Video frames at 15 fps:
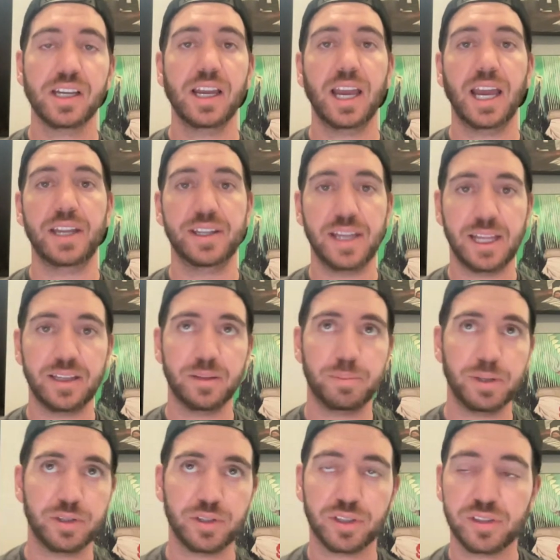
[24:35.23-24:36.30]
and then the
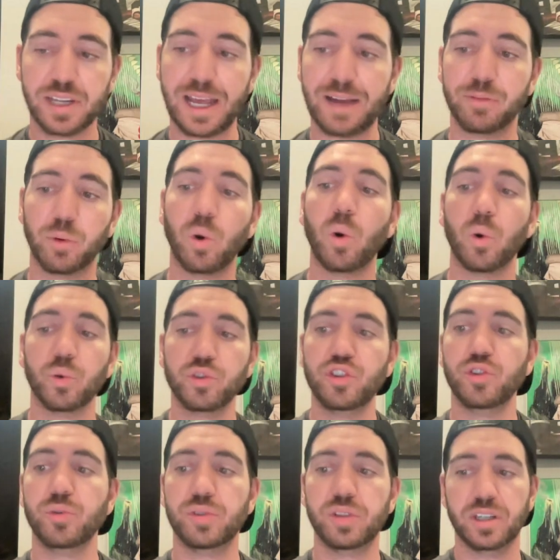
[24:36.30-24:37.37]
pitching staff will hold
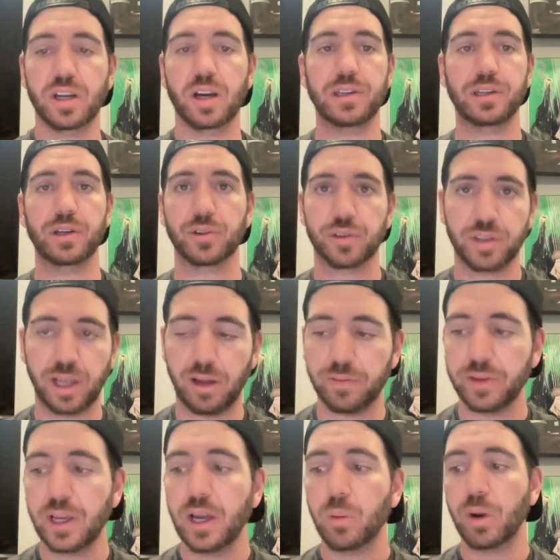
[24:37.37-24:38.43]
you to none
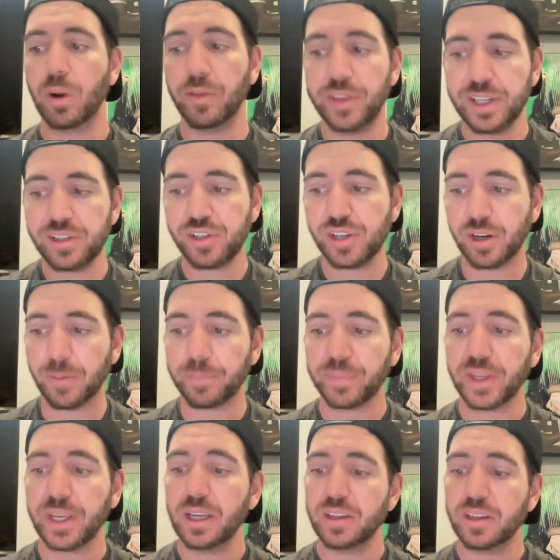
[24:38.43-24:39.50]
yourself. Well, this year,
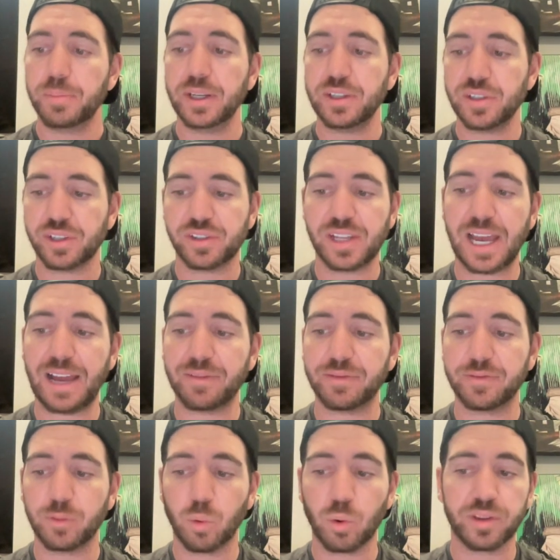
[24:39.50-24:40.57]
the pitching
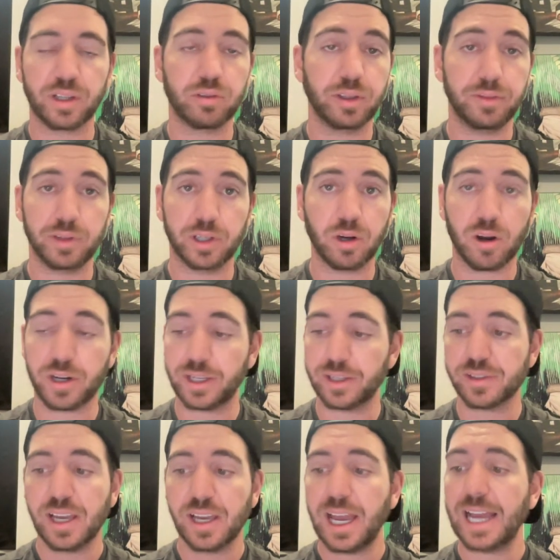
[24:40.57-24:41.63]
staff for the Cleveland
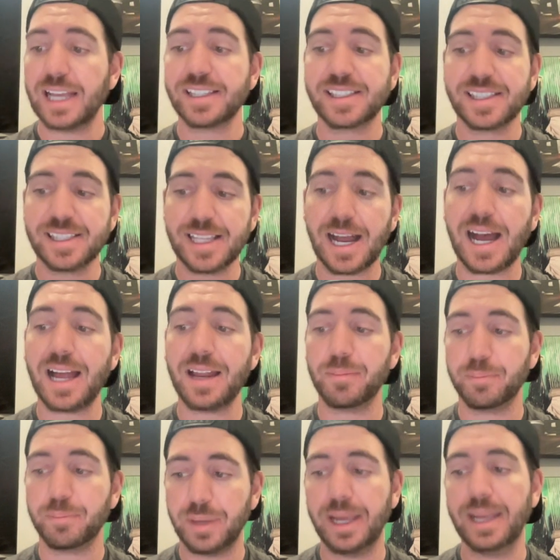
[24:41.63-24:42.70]
Guardians has
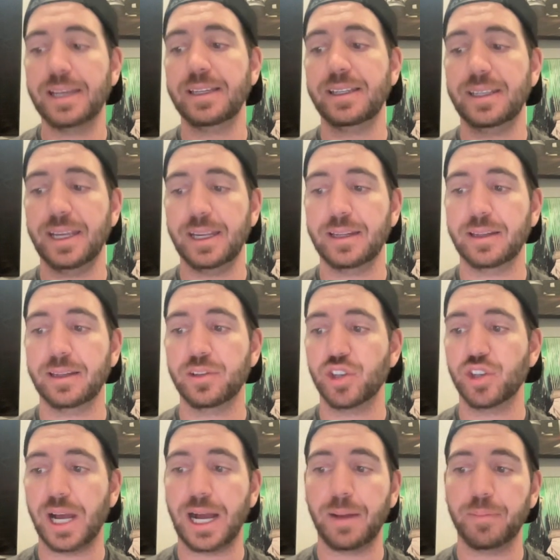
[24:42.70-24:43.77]
not been getting the
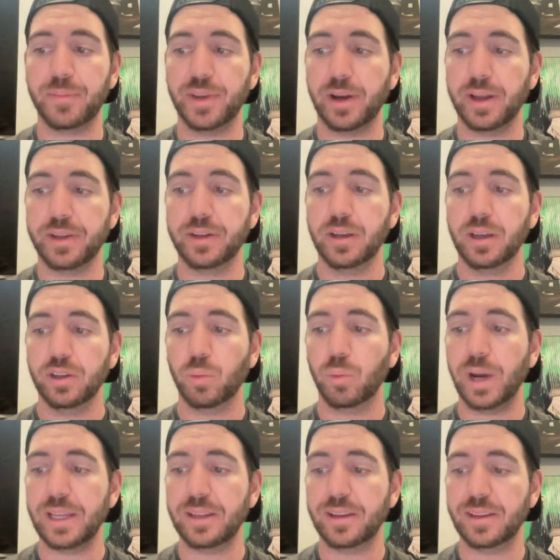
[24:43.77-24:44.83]
job done the
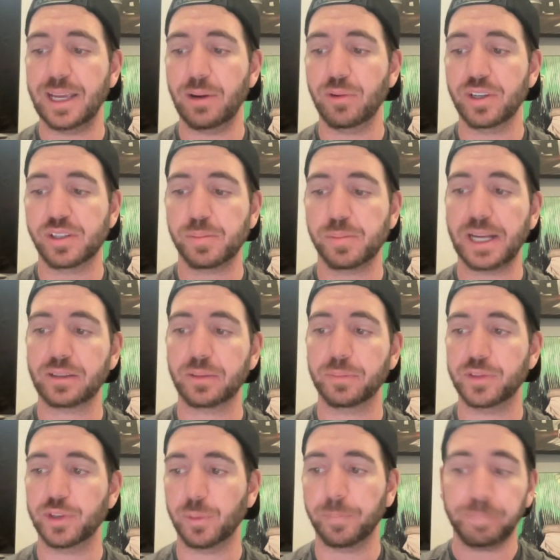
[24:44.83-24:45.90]
way that they would expect them
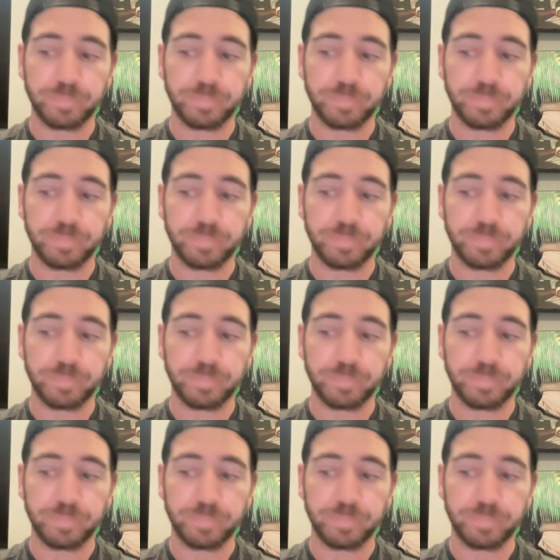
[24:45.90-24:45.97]
to.